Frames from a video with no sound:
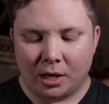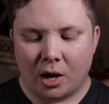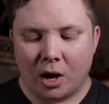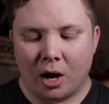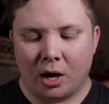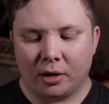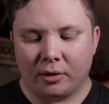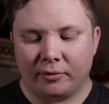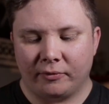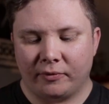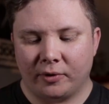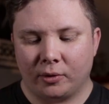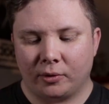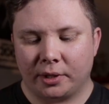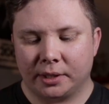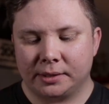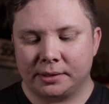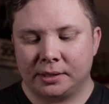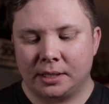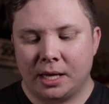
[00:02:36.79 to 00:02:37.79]

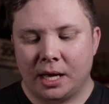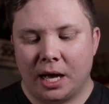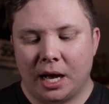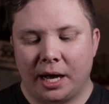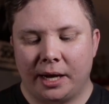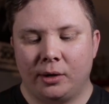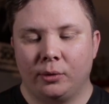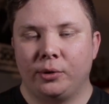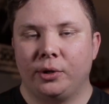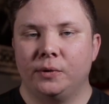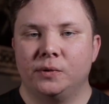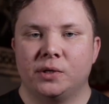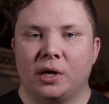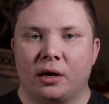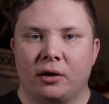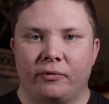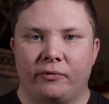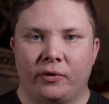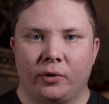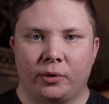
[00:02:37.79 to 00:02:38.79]
Autofocus. I don't use
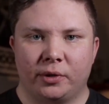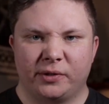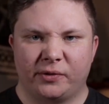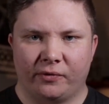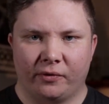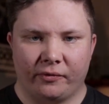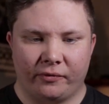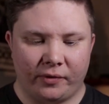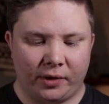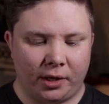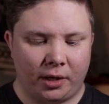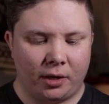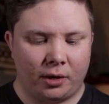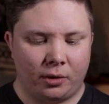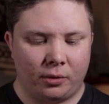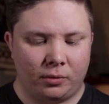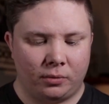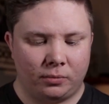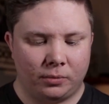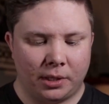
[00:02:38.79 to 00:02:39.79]
autofocus for
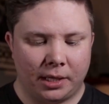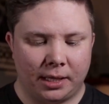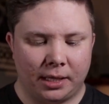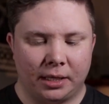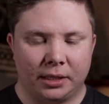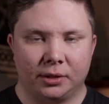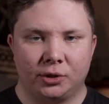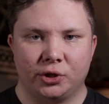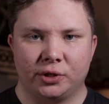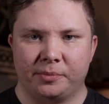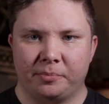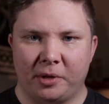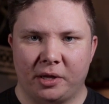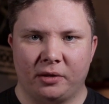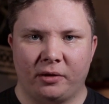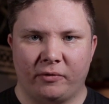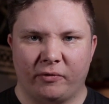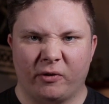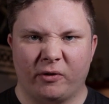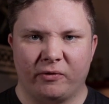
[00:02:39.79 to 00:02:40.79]
video, just
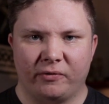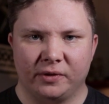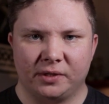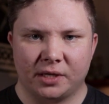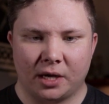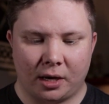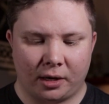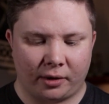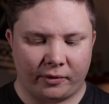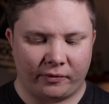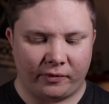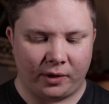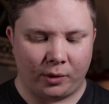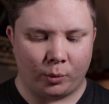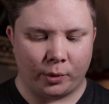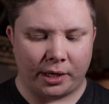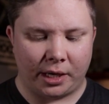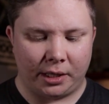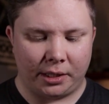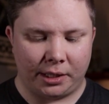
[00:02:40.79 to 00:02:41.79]
mainly for photography
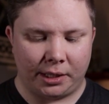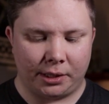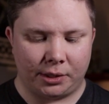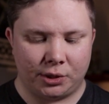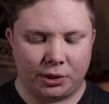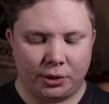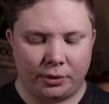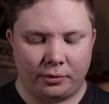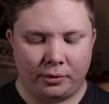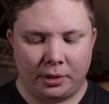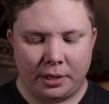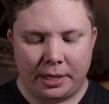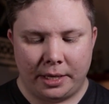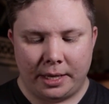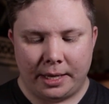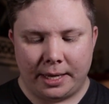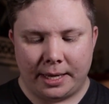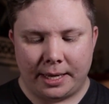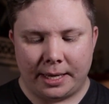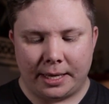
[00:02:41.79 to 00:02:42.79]
when I need to.
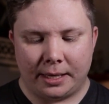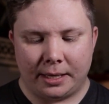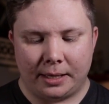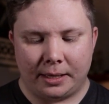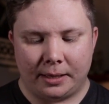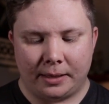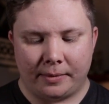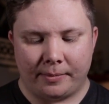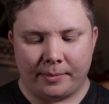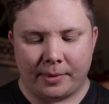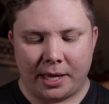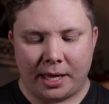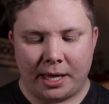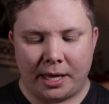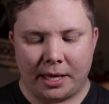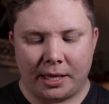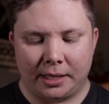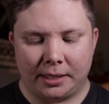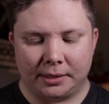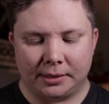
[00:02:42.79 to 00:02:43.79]

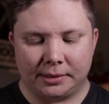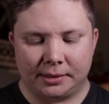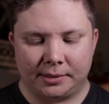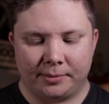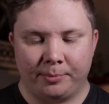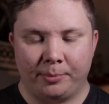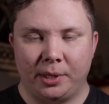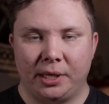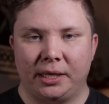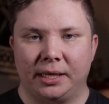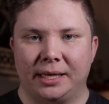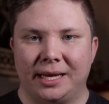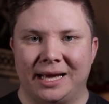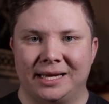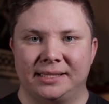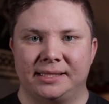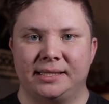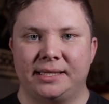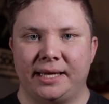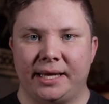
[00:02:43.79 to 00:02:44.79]
And being an
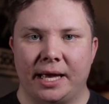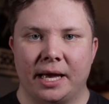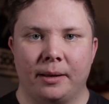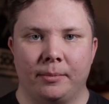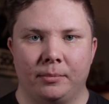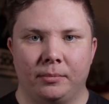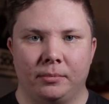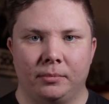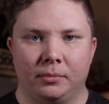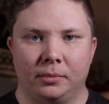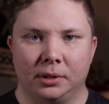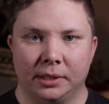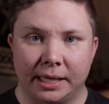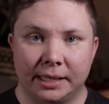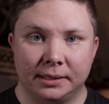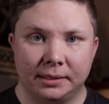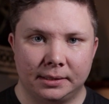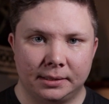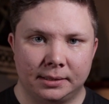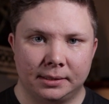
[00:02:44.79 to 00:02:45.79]
STM
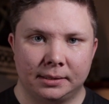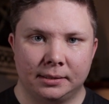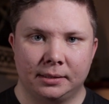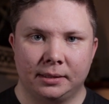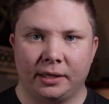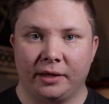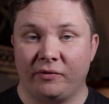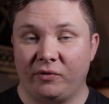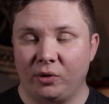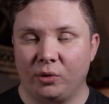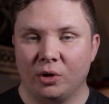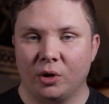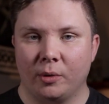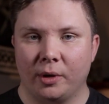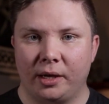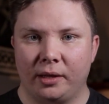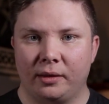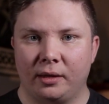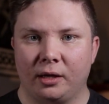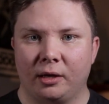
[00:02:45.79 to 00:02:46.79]
lens, if you know
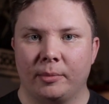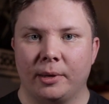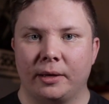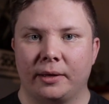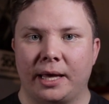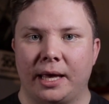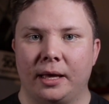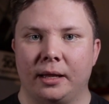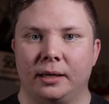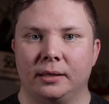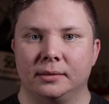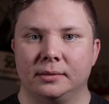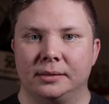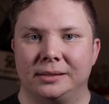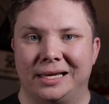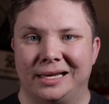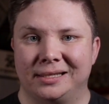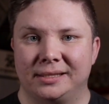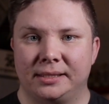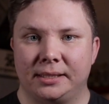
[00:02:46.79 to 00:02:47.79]
anything about
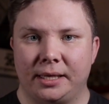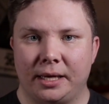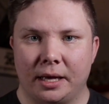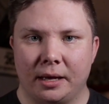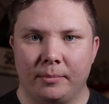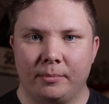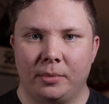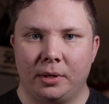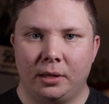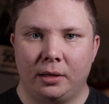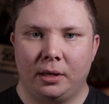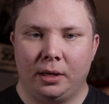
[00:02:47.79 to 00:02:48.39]
Canon's STM